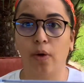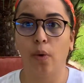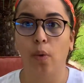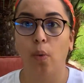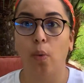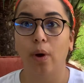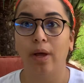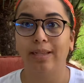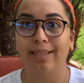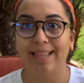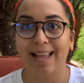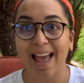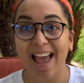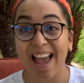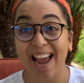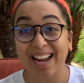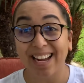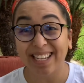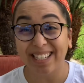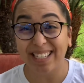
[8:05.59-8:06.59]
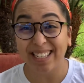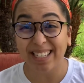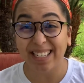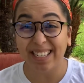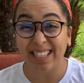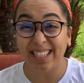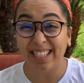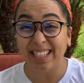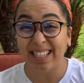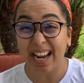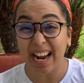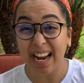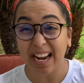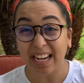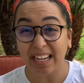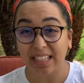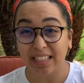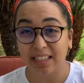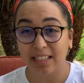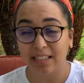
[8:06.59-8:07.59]
was
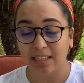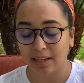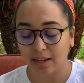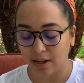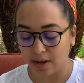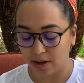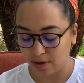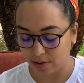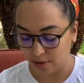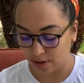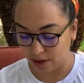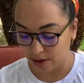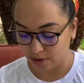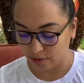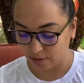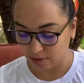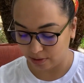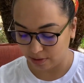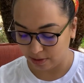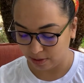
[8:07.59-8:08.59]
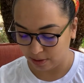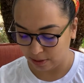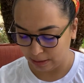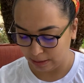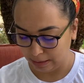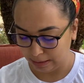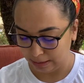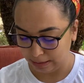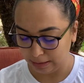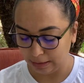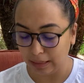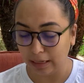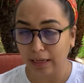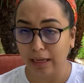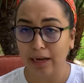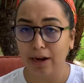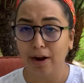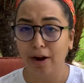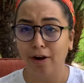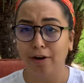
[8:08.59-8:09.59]
extinct. Oh no. Look
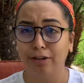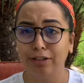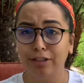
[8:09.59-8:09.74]
at her